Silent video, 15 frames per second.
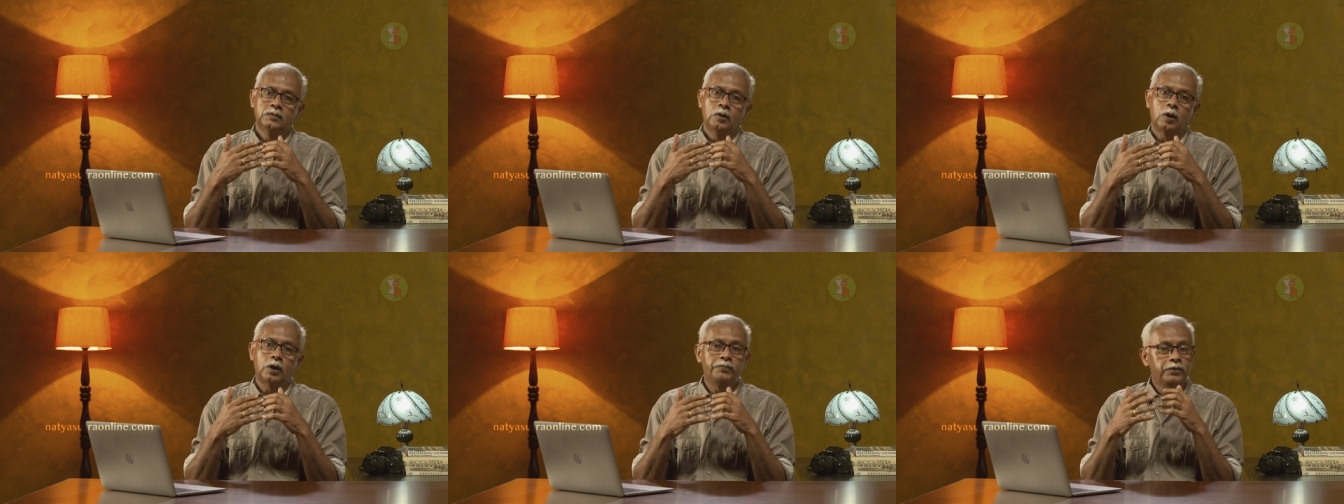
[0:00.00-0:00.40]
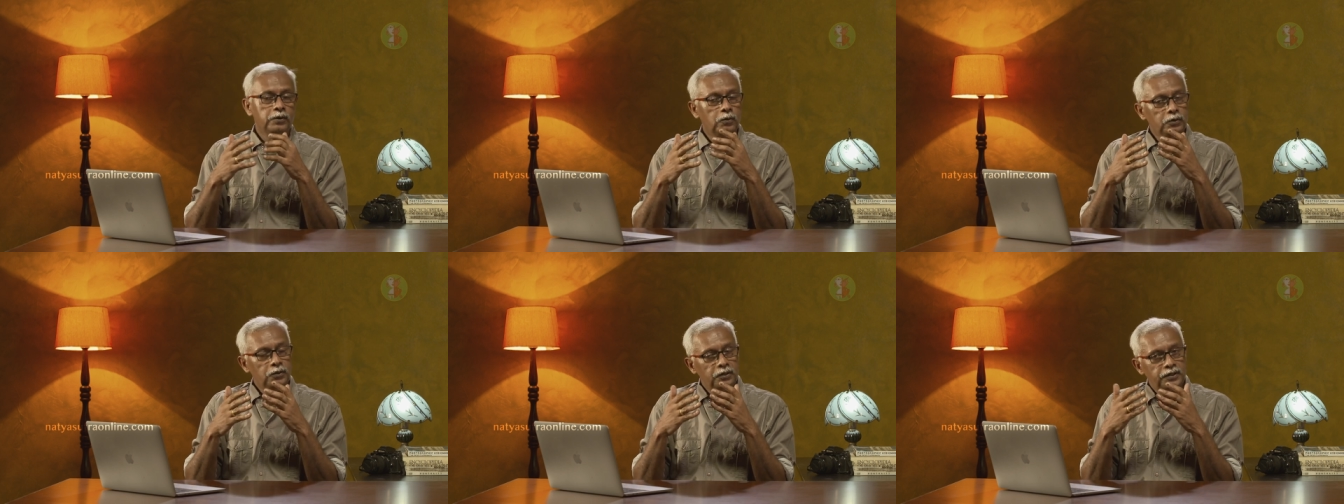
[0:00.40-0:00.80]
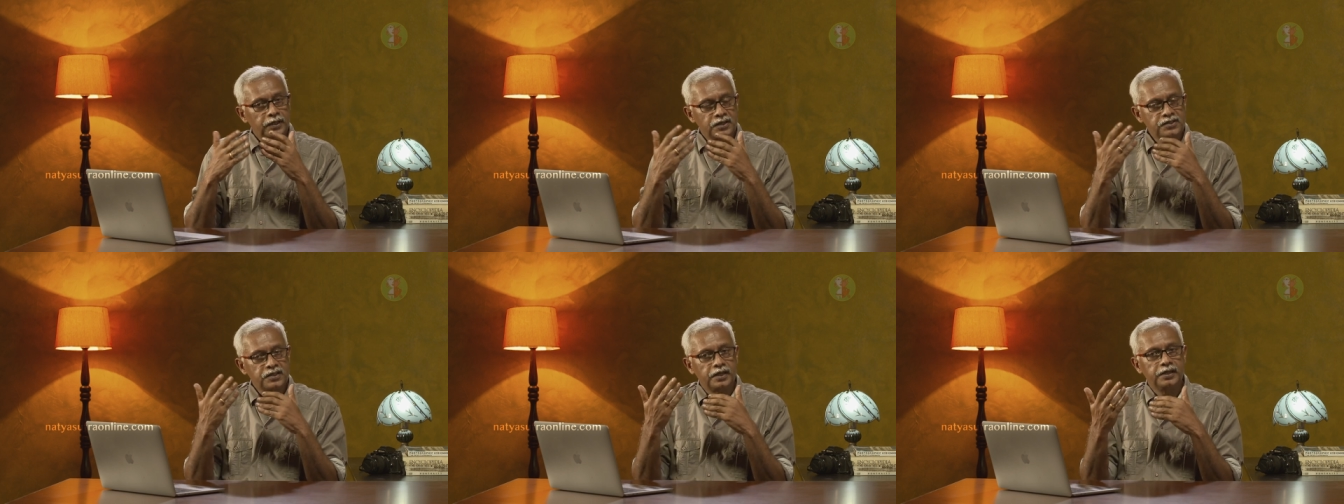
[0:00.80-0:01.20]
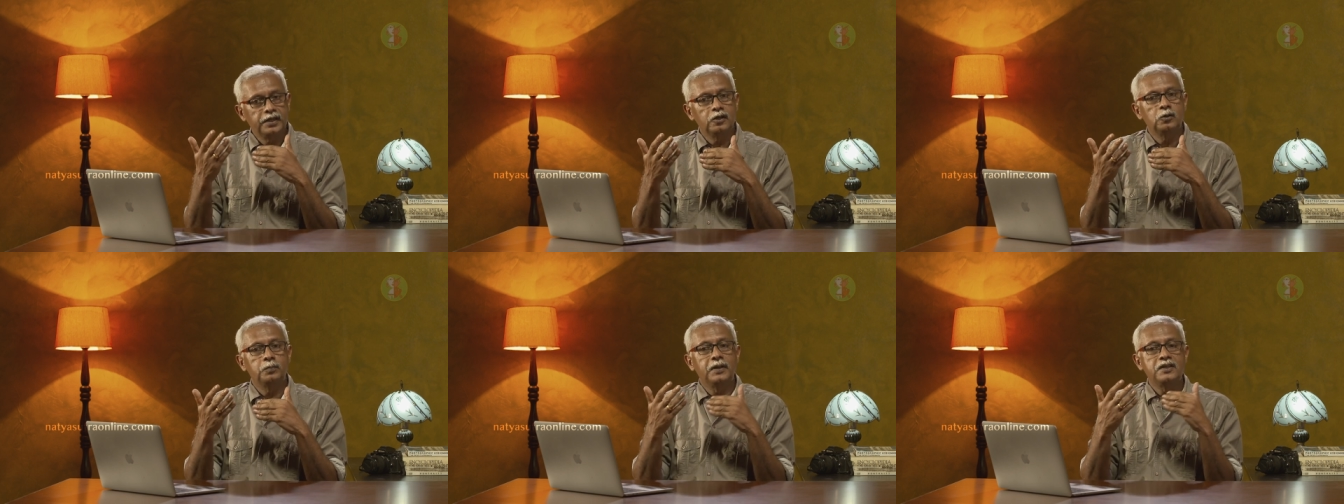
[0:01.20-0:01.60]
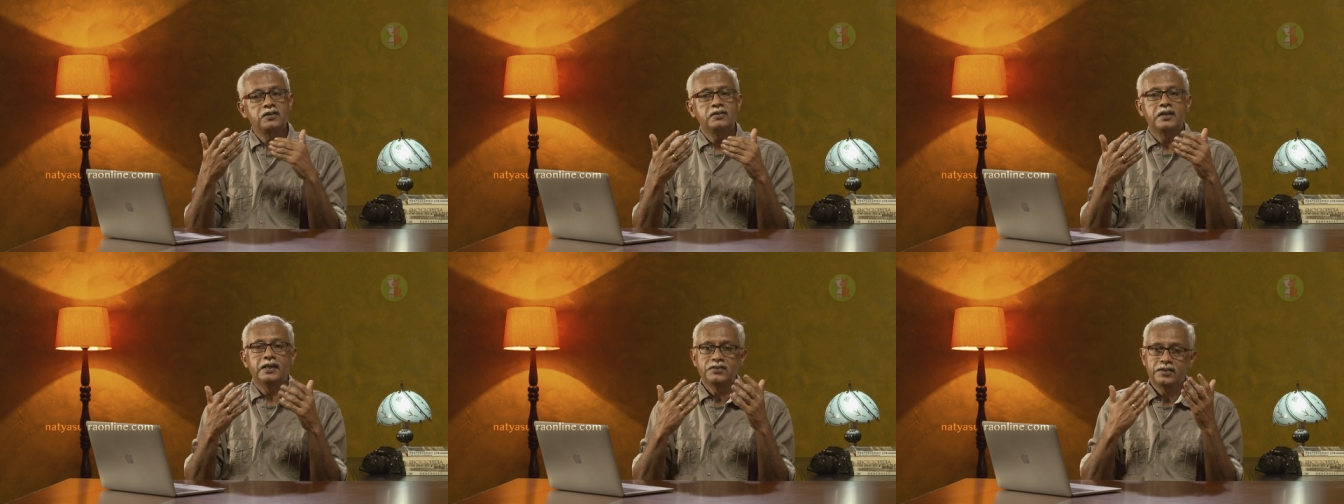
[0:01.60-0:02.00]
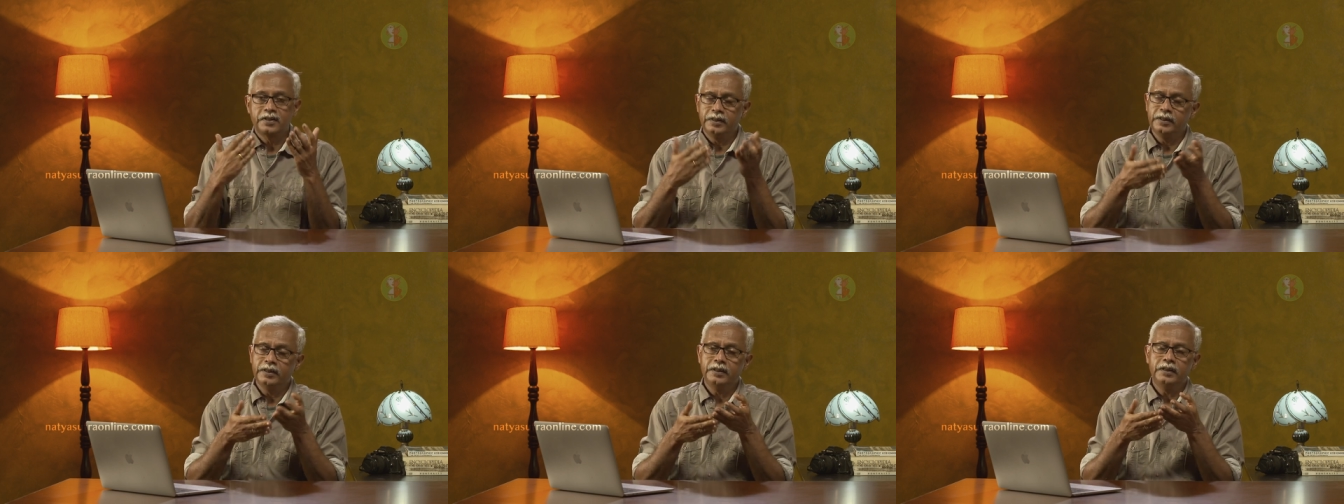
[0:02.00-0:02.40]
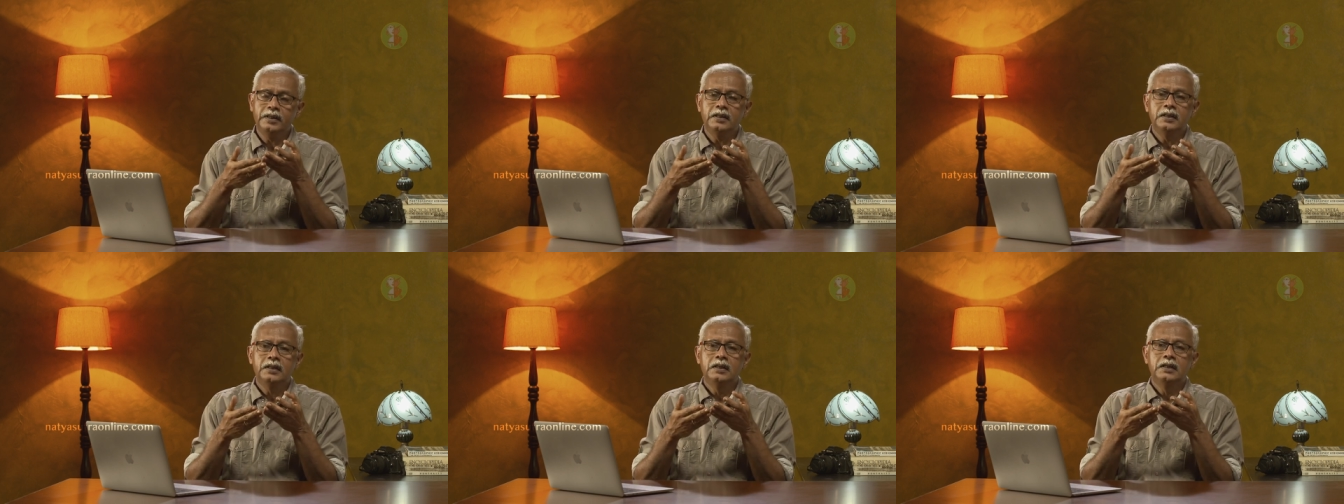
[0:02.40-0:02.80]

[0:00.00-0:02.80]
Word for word: or if you go to Tanzania to places like Serengeti,